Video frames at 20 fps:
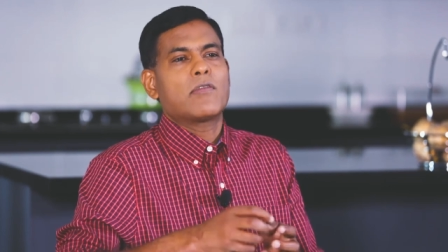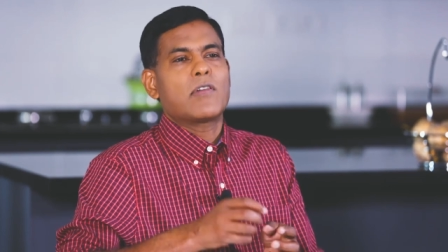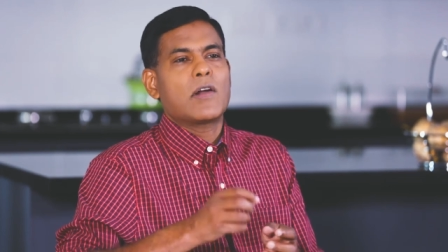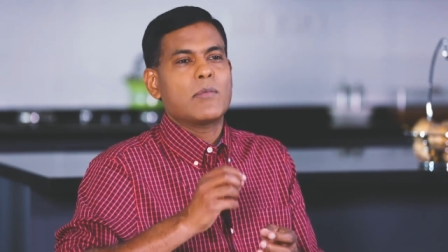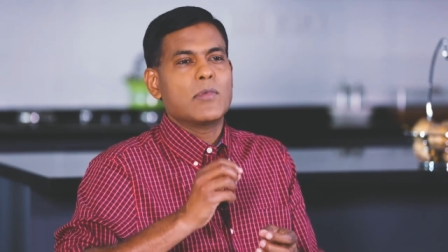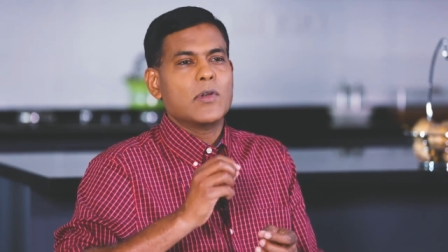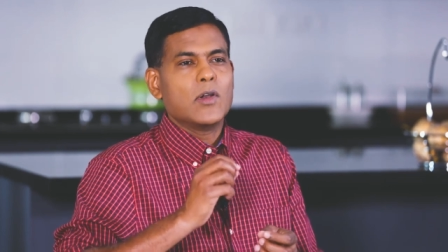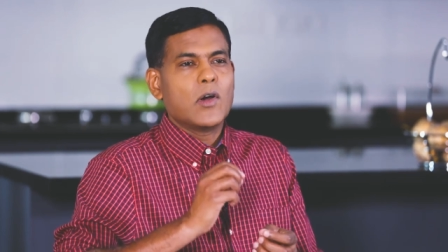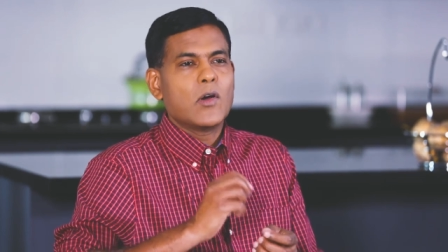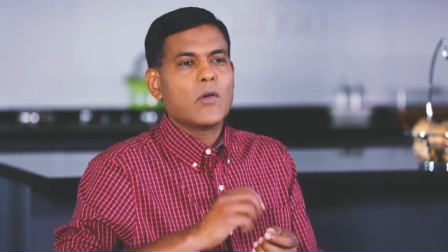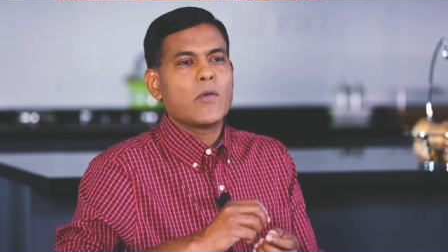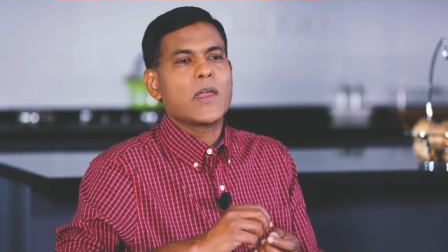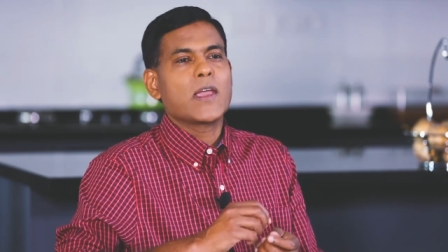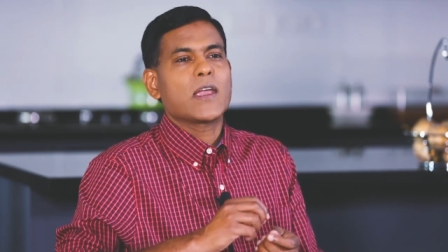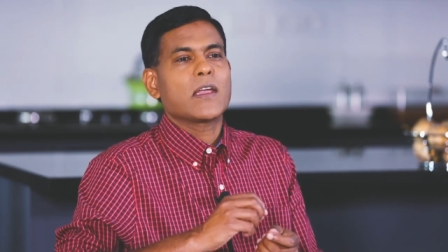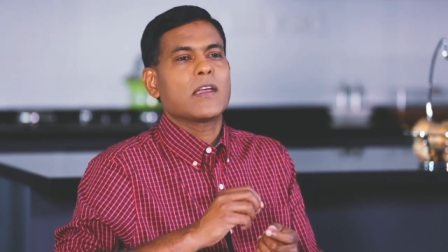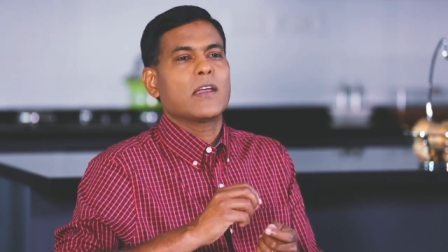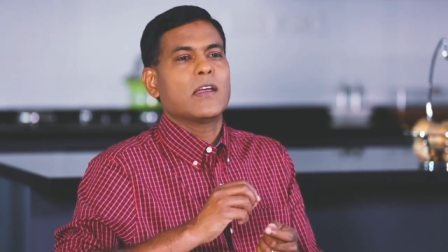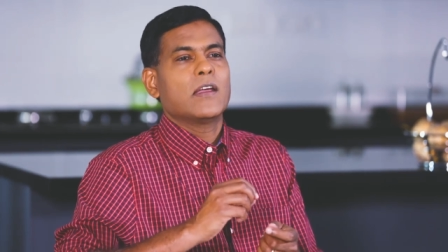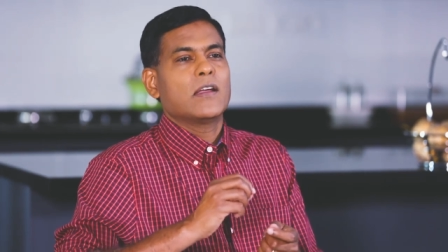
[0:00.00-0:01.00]
from
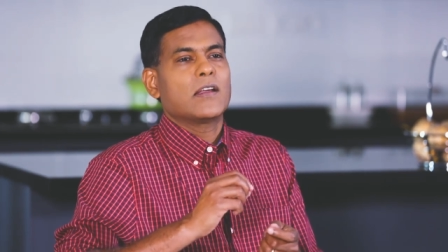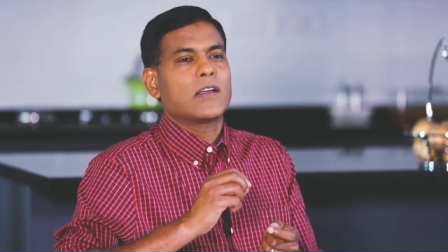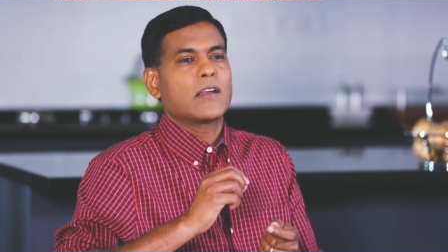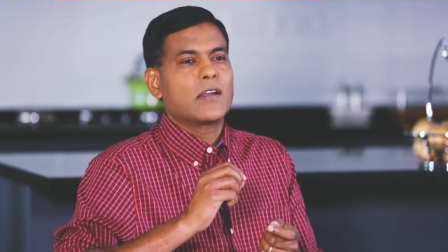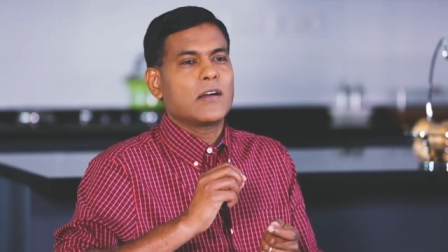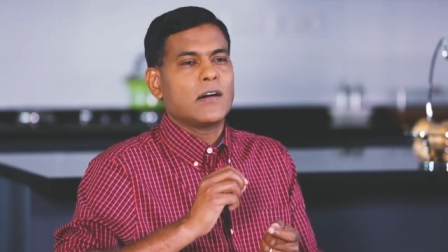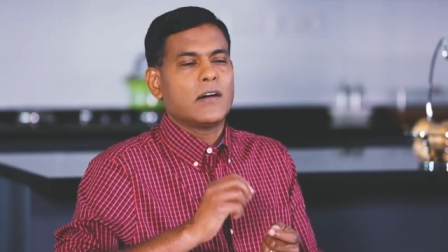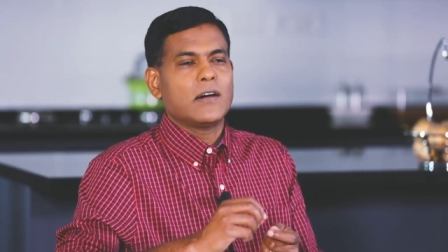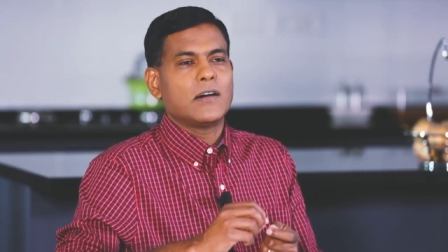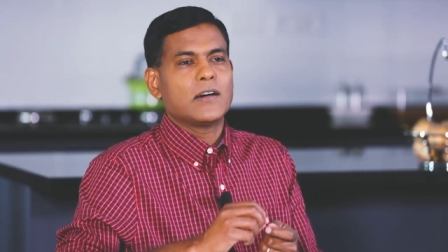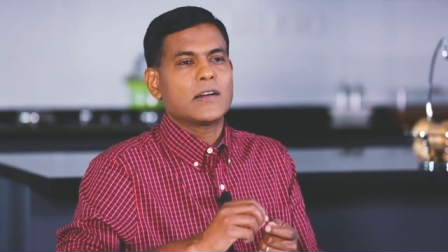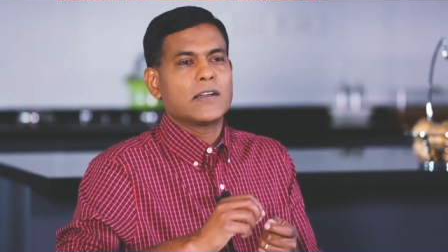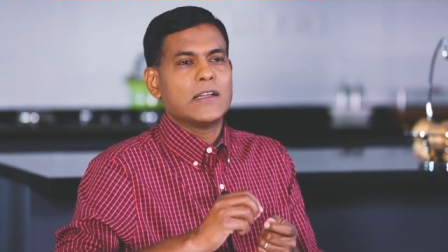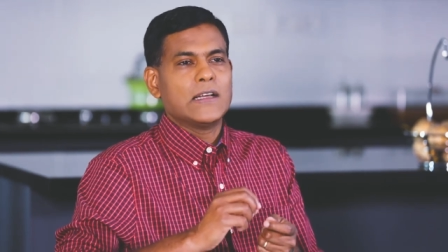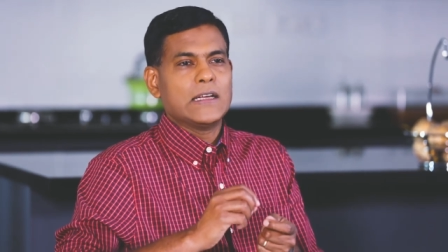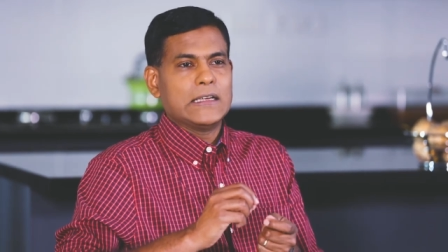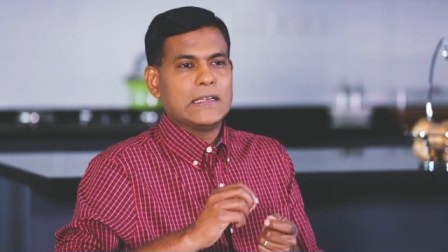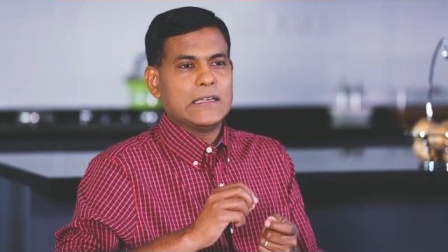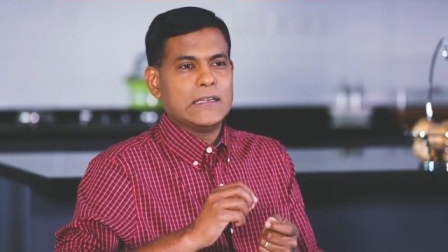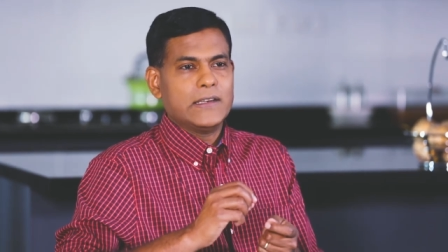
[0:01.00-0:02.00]
knowing
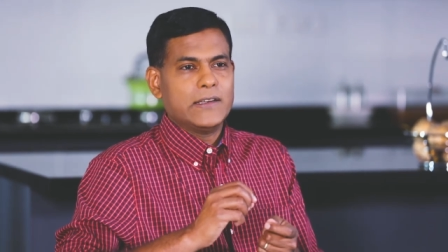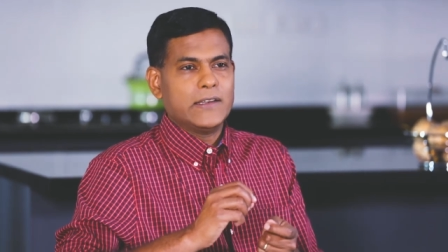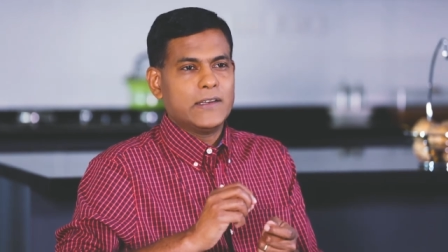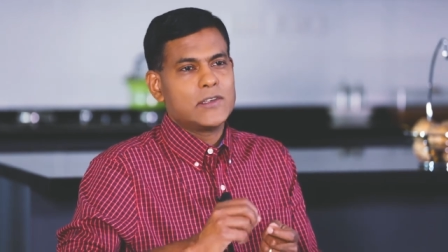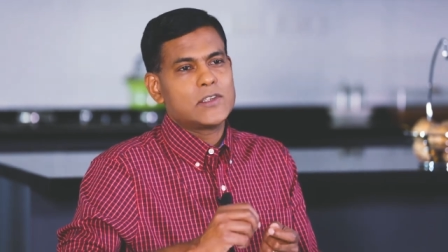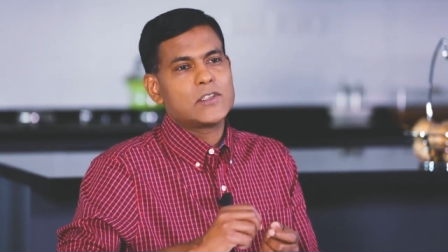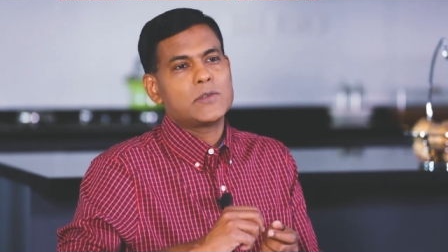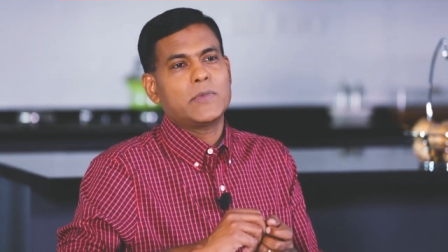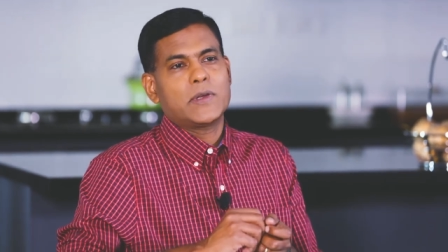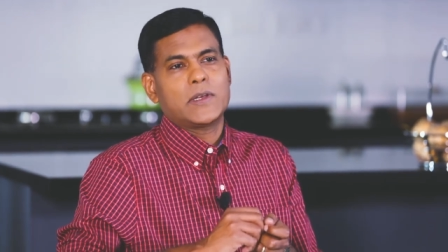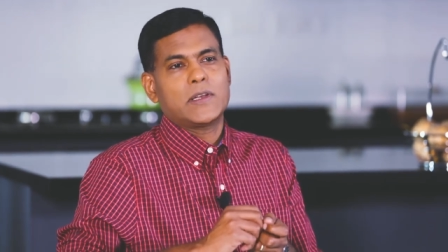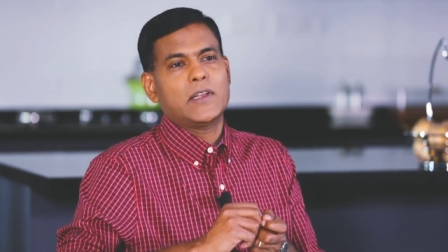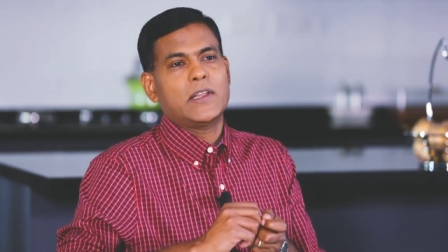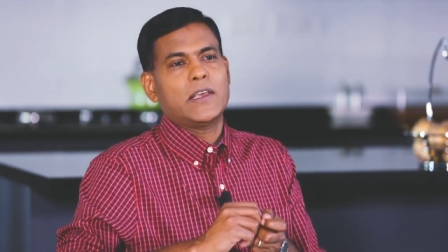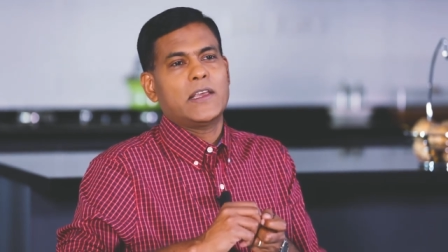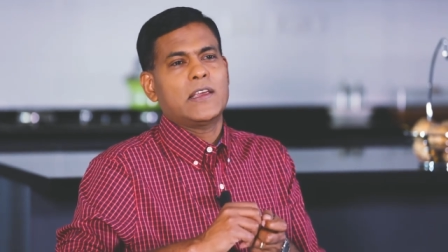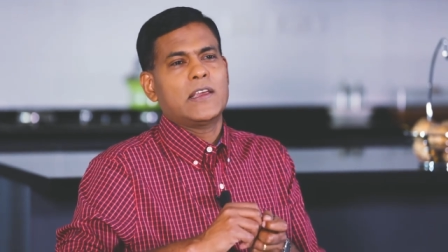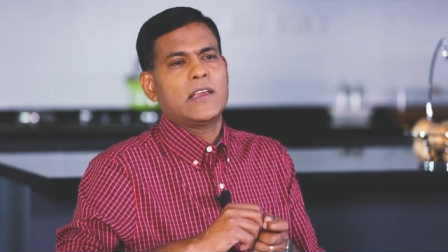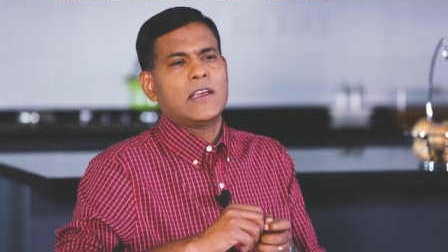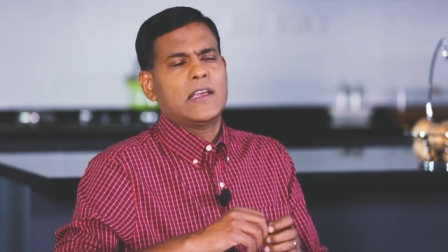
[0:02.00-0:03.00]
God
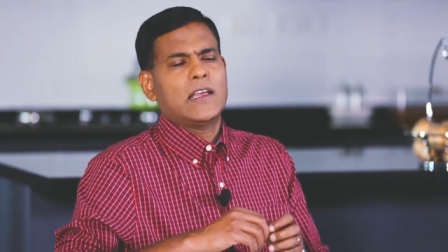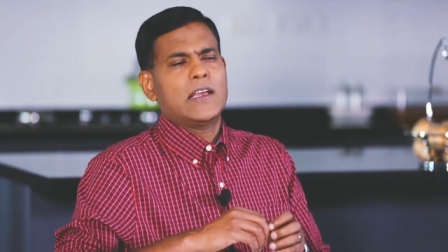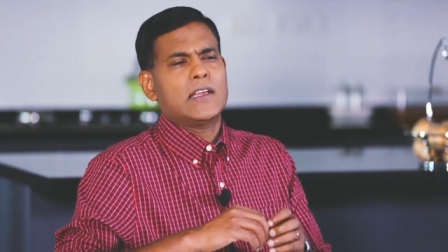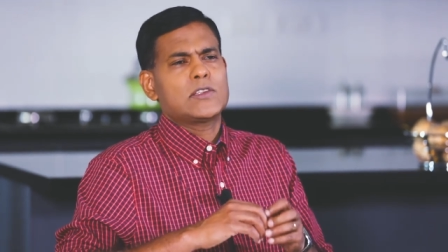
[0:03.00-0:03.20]
intimately.